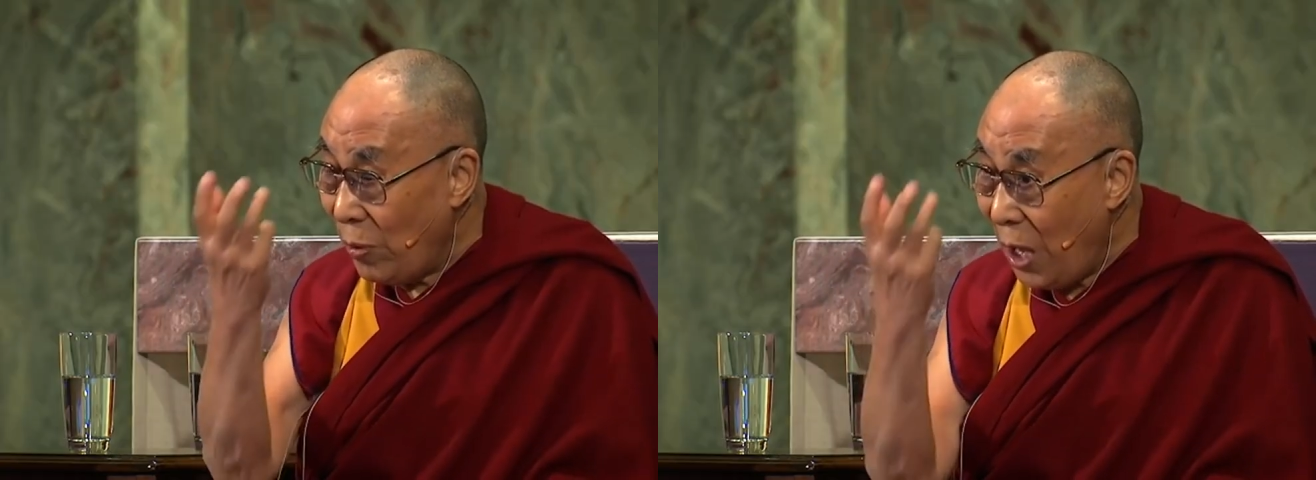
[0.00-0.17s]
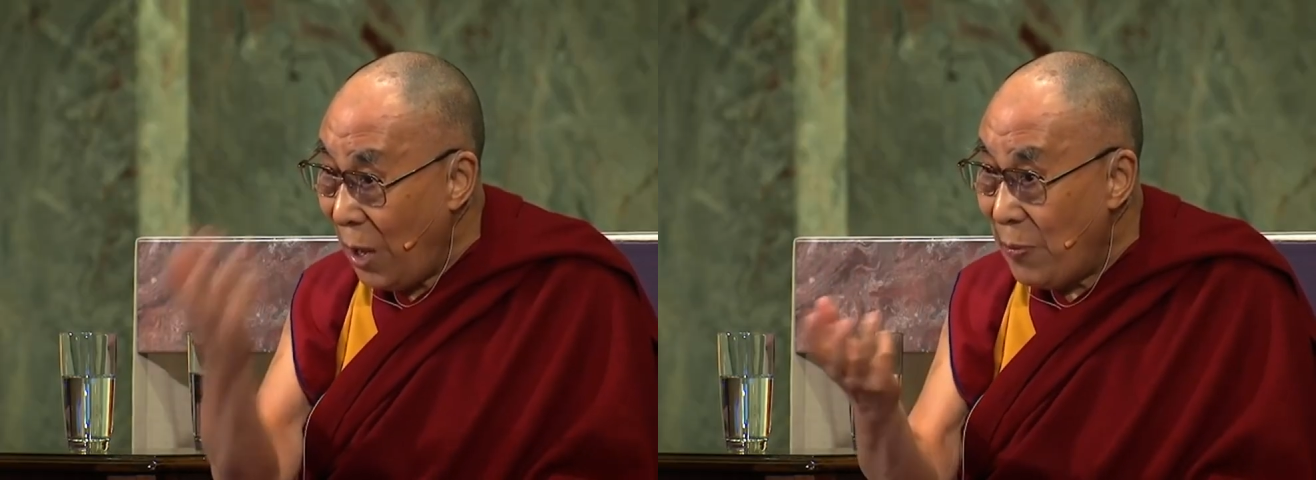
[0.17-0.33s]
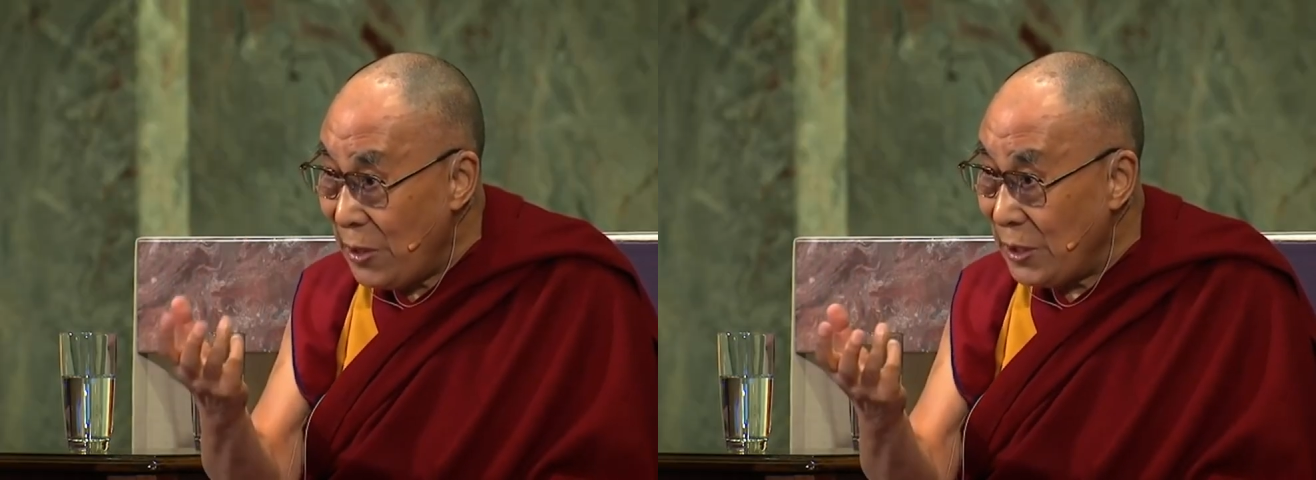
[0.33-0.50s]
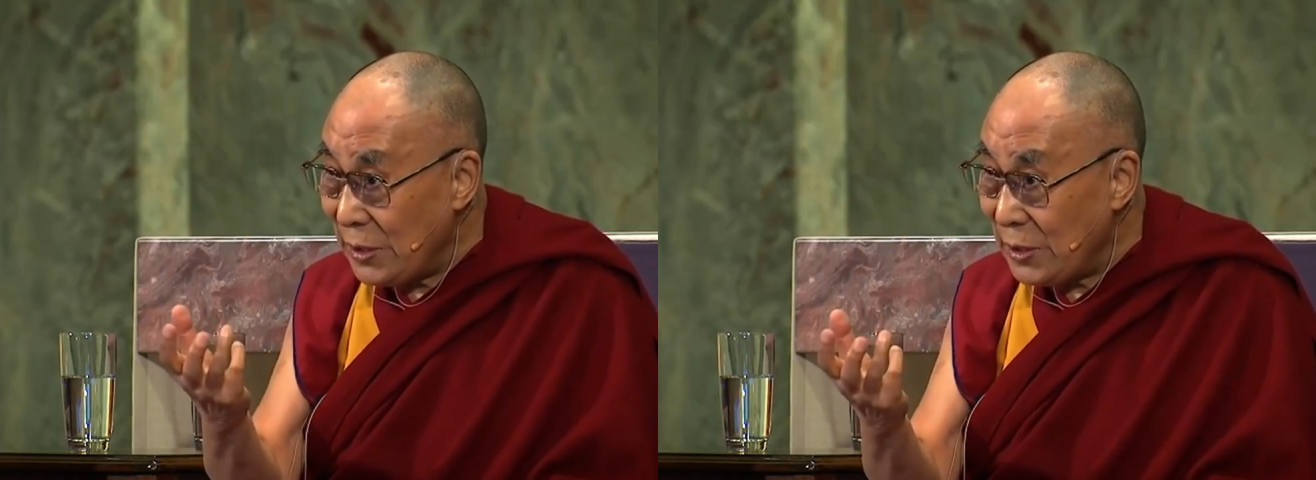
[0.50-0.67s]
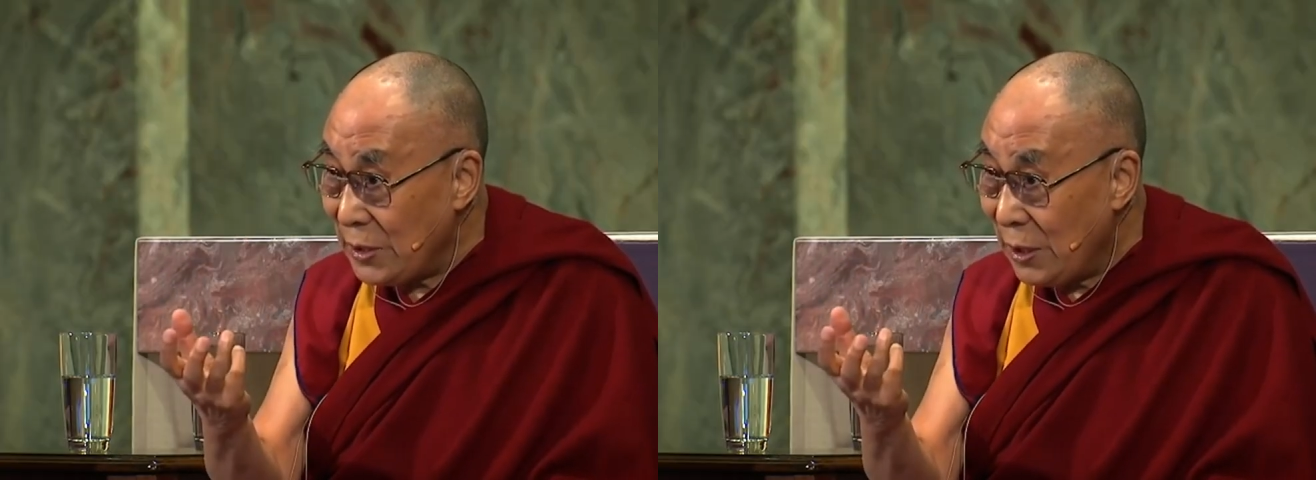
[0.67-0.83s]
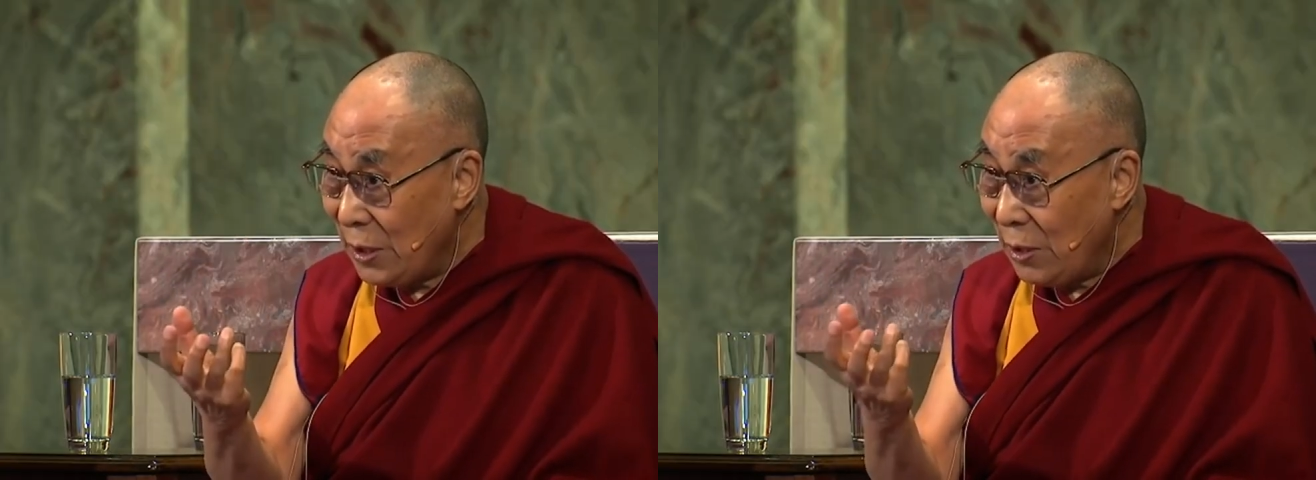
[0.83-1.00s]

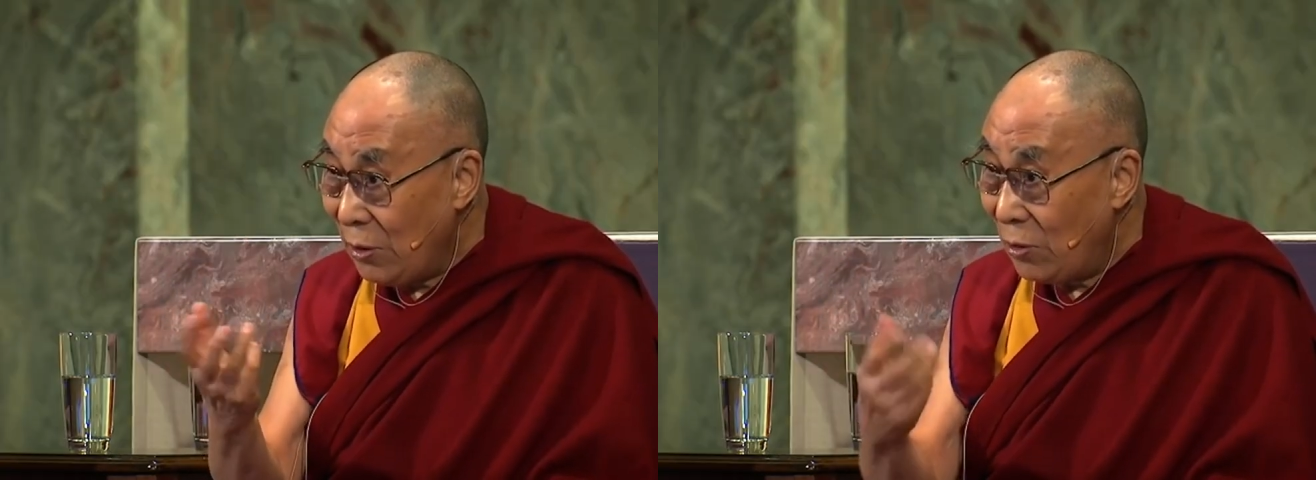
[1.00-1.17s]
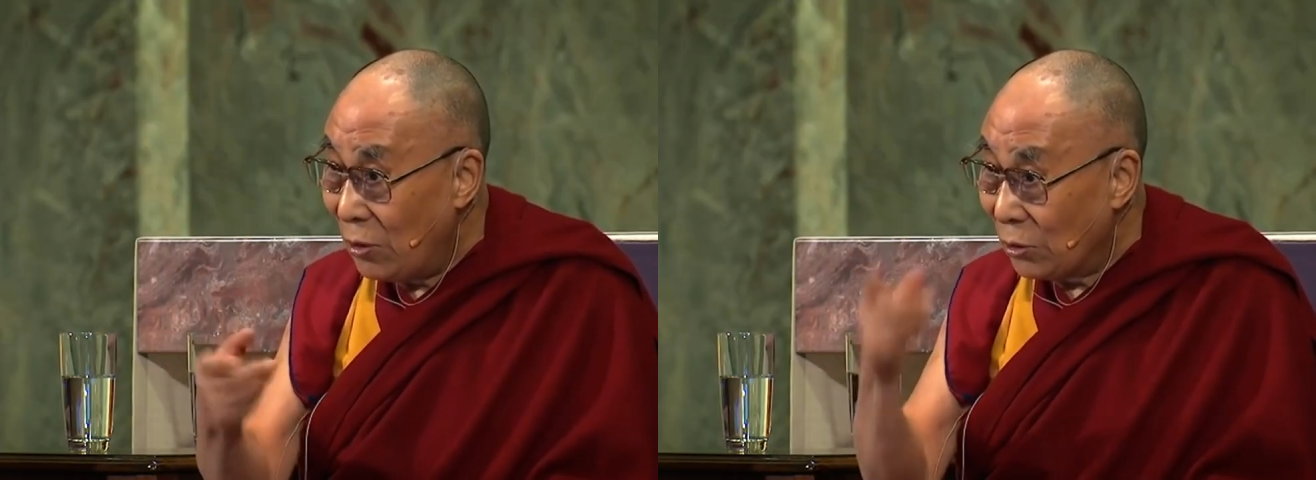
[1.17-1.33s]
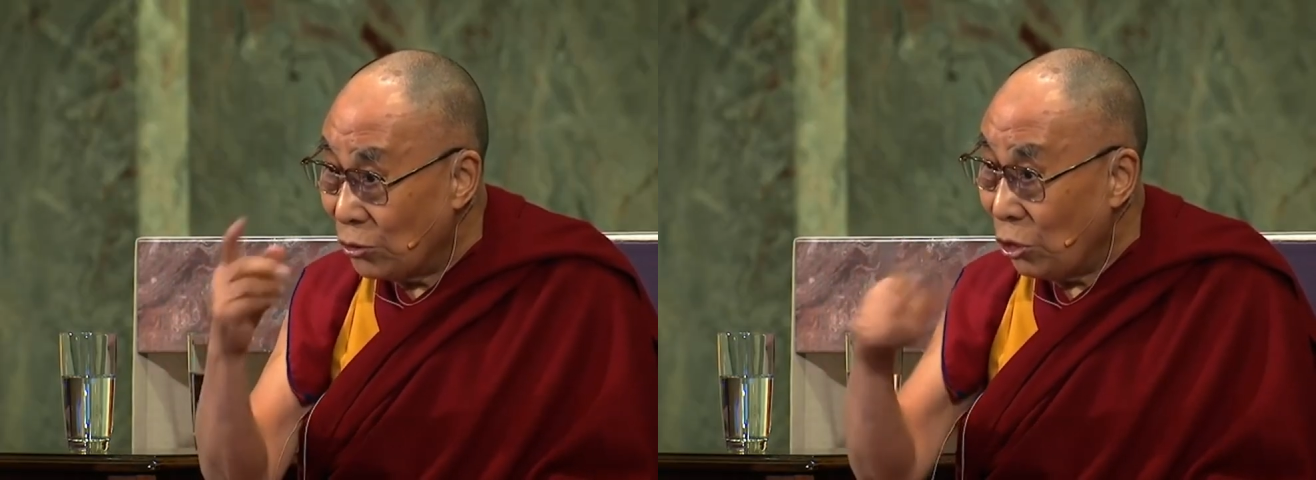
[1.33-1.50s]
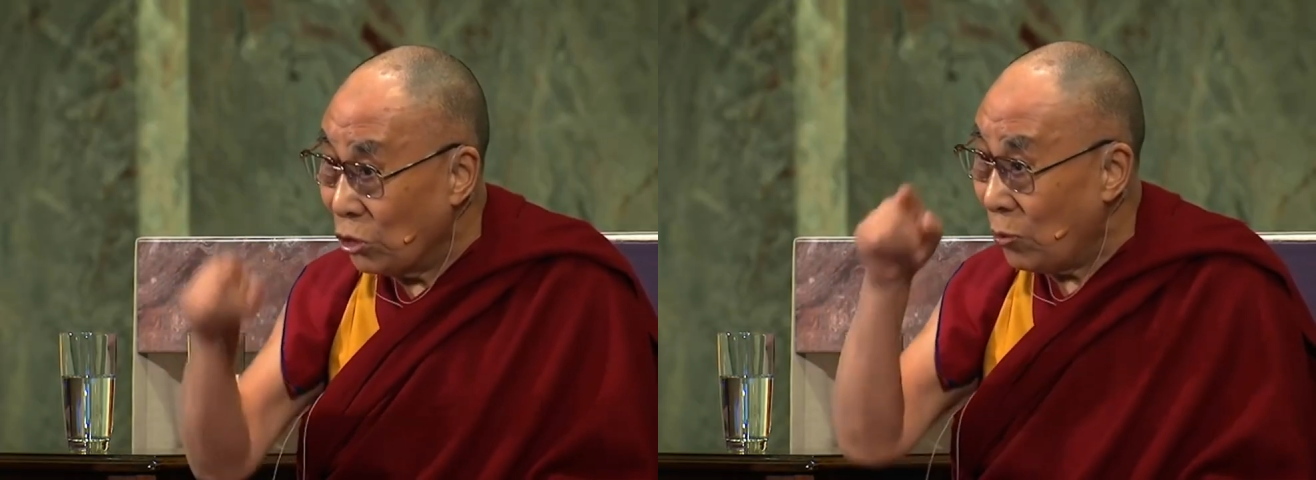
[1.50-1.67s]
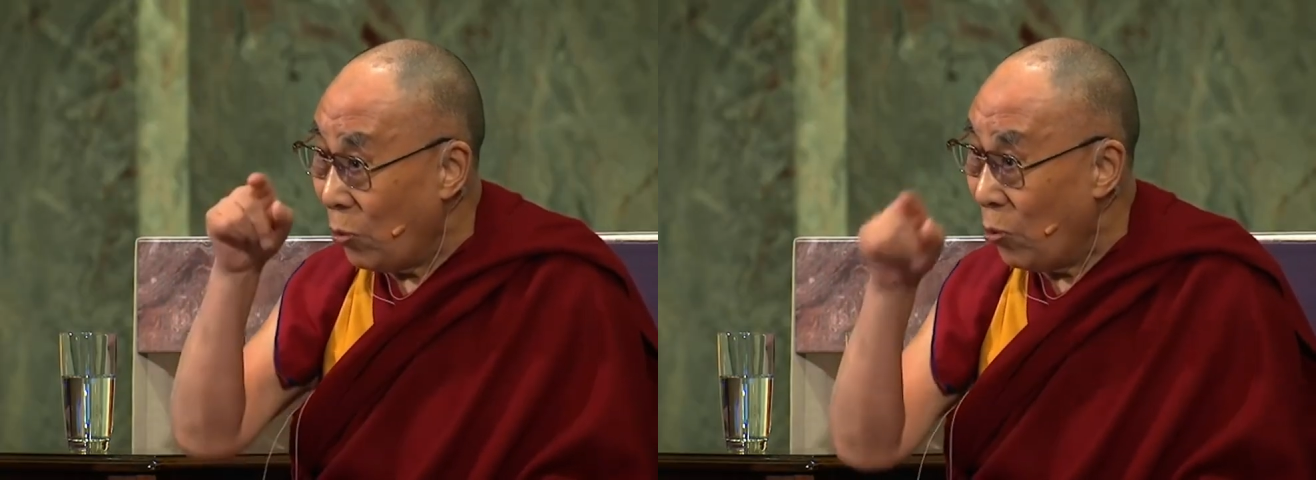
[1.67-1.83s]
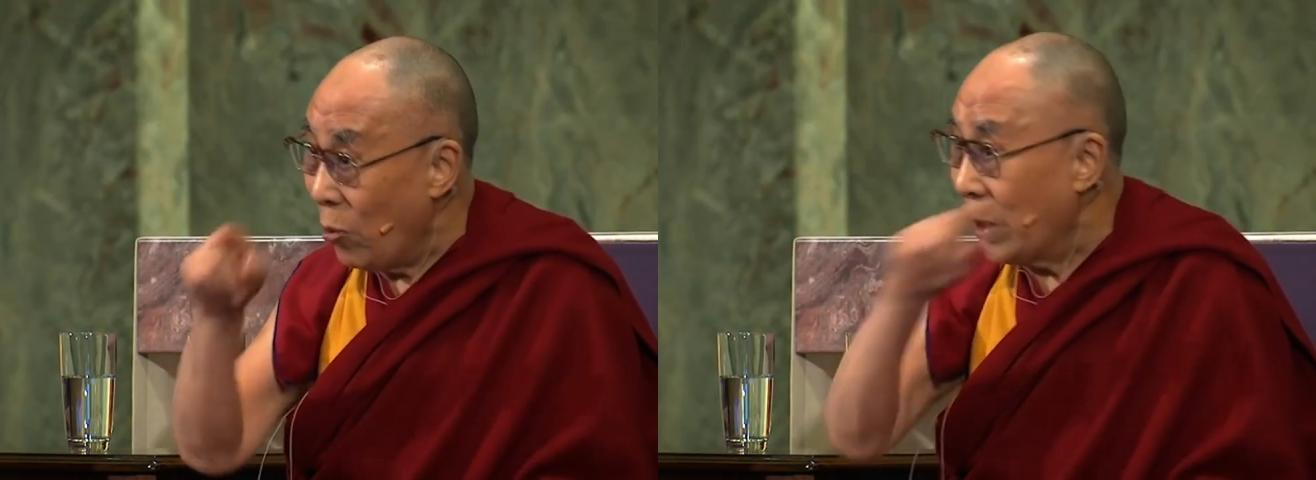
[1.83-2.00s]
happiness or
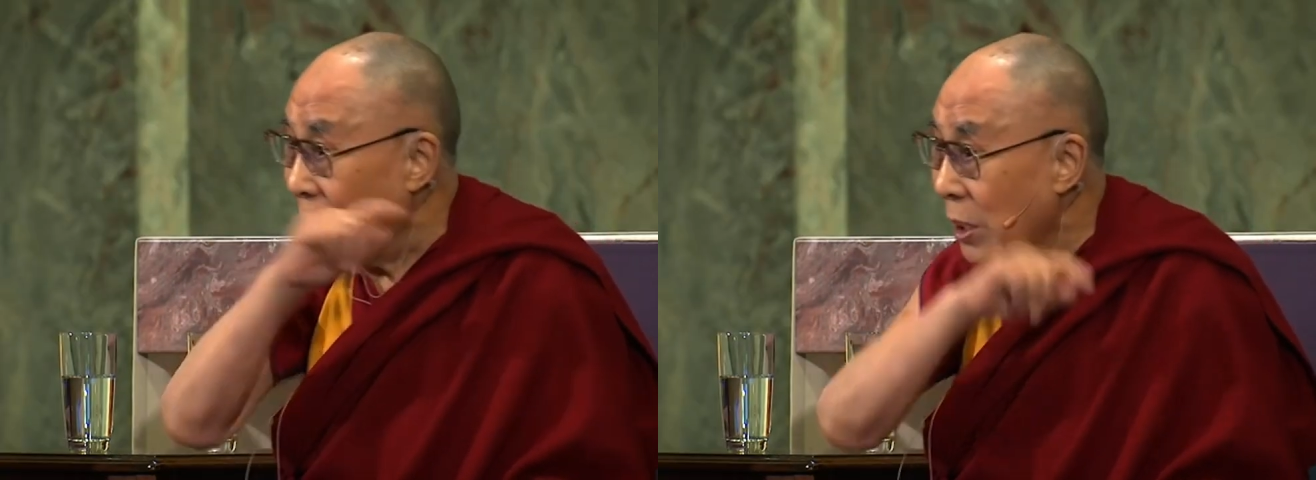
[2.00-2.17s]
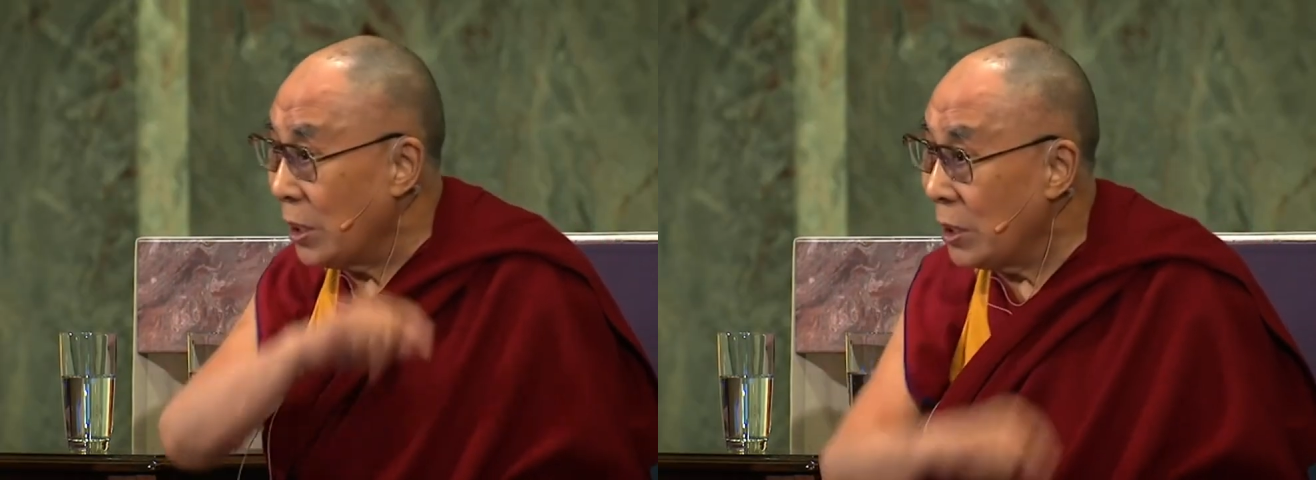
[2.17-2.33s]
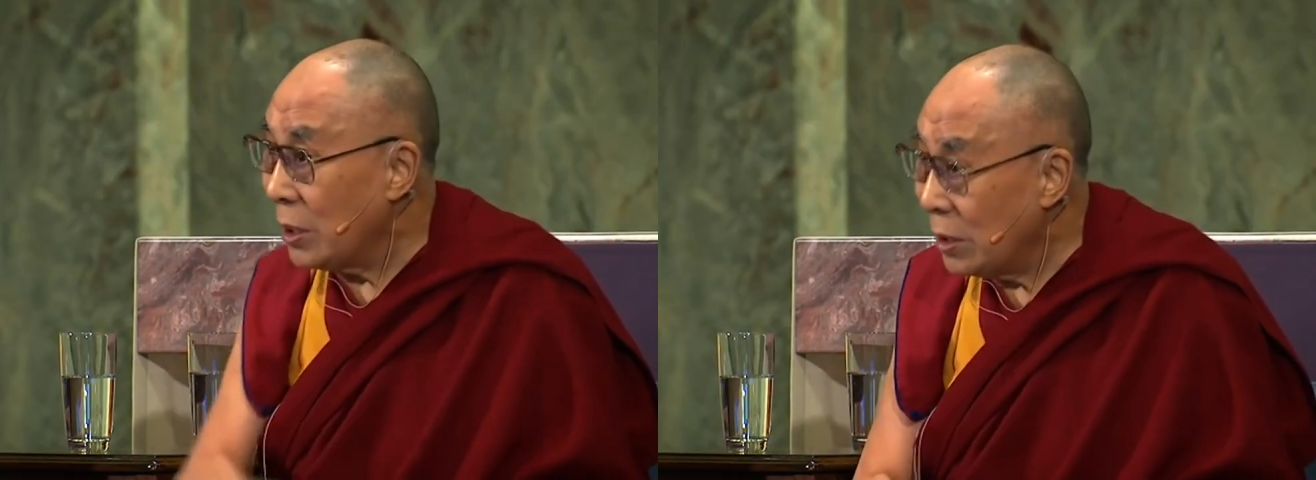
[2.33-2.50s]
source of worry.